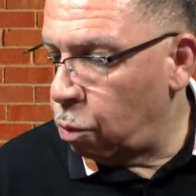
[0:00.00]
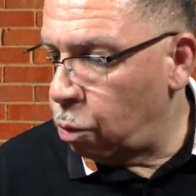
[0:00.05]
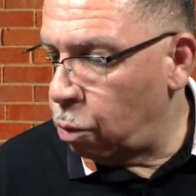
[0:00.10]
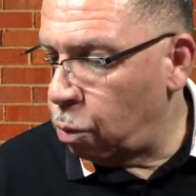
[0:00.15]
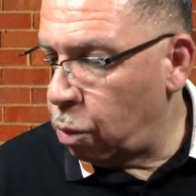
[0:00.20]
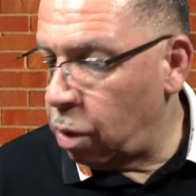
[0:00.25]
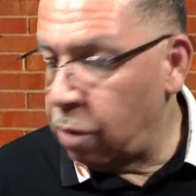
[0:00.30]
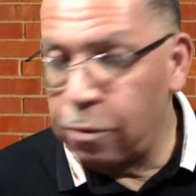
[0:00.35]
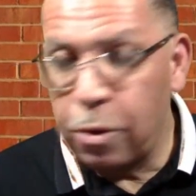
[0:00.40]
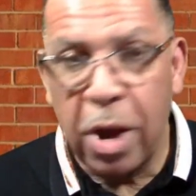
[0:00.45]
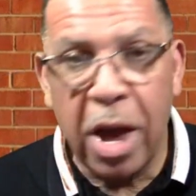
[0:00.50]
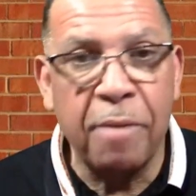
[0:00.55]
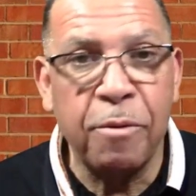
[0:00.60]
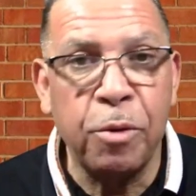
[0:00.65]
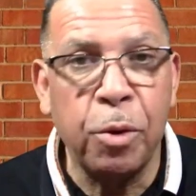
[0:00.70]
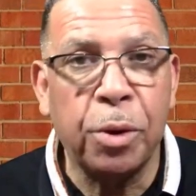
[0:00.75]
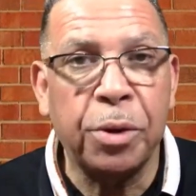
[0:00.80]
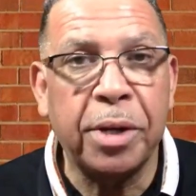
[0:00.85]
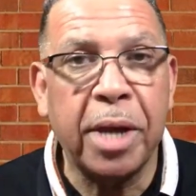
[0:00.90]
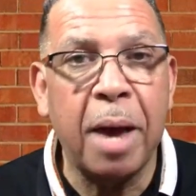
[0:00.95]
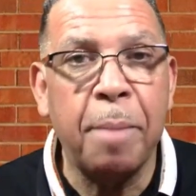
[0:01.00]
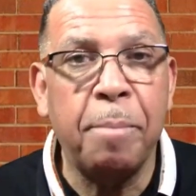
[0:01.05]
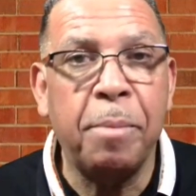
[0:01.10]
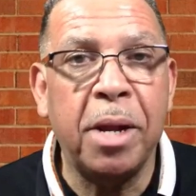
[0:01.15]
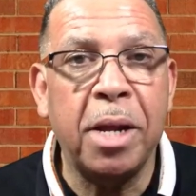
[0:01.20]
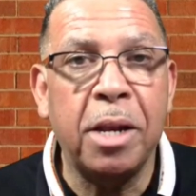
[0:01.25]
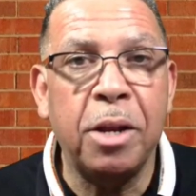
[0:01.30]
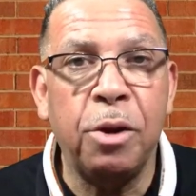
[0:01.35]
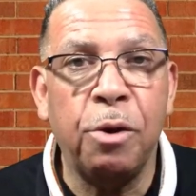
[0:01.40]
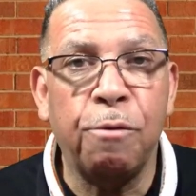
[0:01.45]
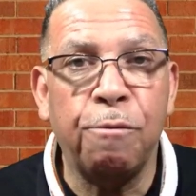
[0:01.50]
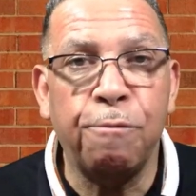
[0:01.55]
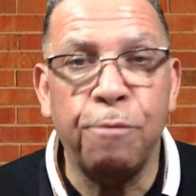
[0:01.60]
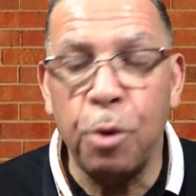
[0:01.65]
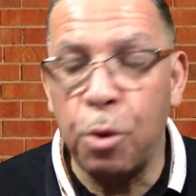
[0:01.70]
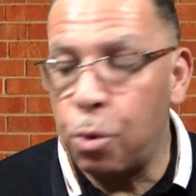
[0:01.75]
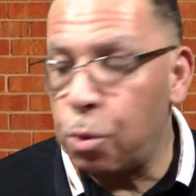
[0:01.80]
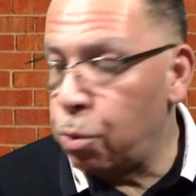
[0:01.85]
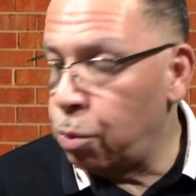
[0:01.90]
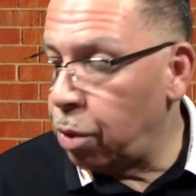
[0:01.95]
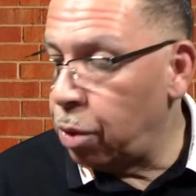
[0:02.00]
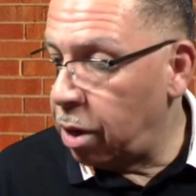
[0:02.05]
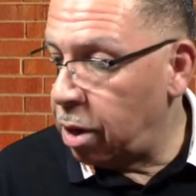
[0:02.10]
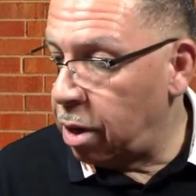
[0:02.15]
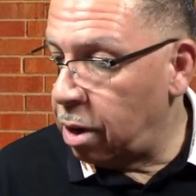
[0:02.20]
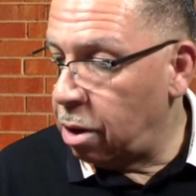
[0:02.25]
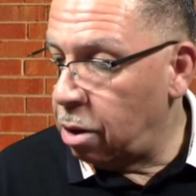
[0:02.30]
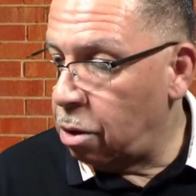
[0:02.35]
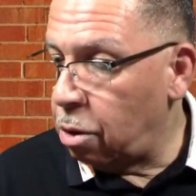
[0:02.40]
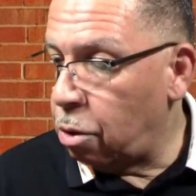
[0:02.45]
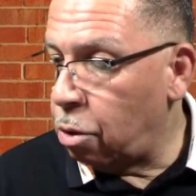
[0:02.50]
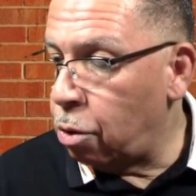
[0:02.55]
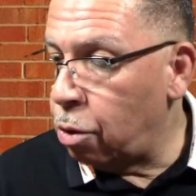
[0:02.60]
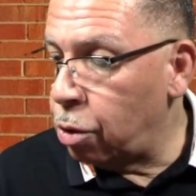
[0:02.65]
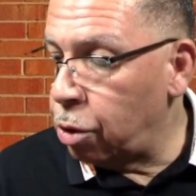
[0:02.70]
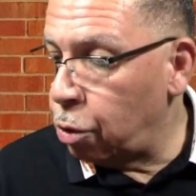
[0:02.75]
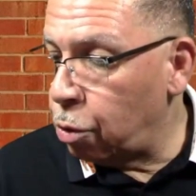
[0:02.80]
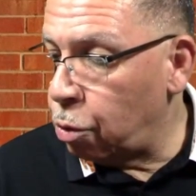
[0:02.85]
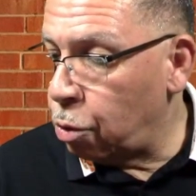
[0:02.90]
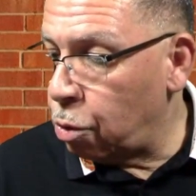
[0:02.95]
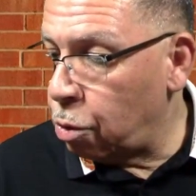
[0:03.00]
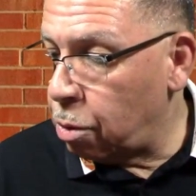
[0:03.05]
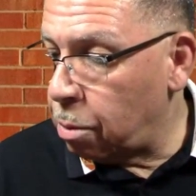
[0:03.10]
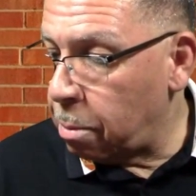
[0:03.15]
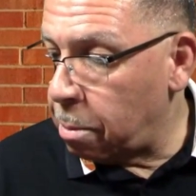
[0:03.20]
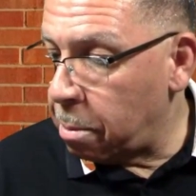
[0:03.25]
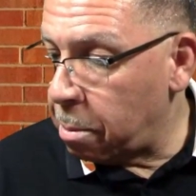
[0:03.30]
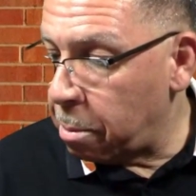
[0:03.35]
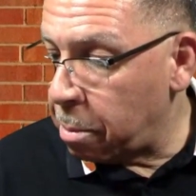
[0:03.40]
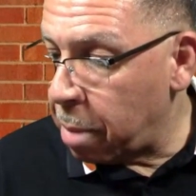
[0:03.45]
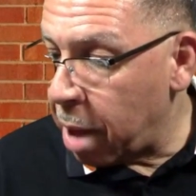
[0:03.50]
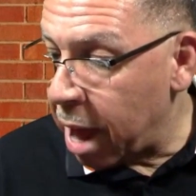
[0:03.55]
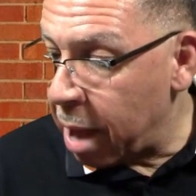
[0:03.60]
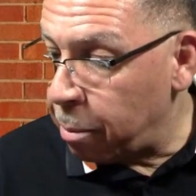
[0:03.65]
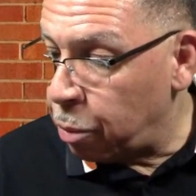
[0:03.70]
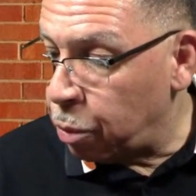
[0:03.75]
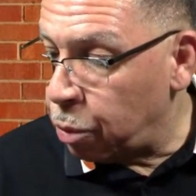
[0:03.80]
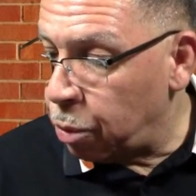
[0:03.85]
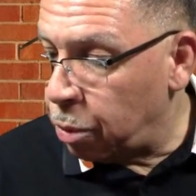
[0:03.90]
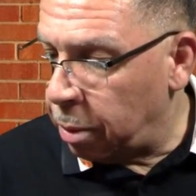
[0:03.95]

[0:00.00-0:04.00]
if you have your tablet, your phone, or your Bible,